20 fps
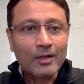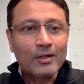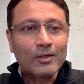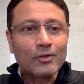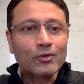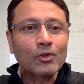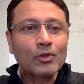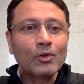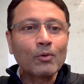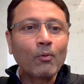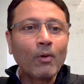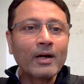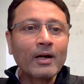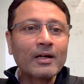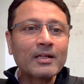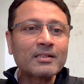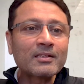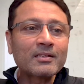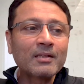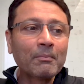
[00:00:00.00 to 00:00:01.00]
So you want
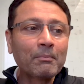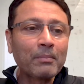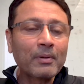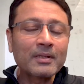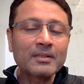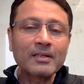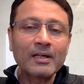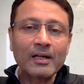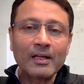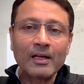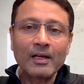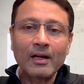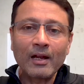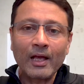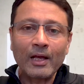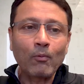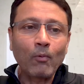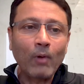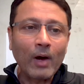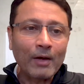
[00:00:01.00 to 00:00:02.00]
the simplicity
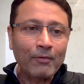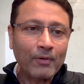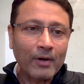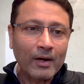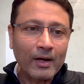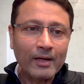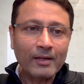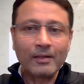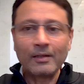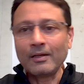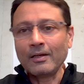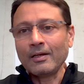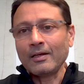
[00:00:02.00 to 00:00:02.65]
like Wi-Fi.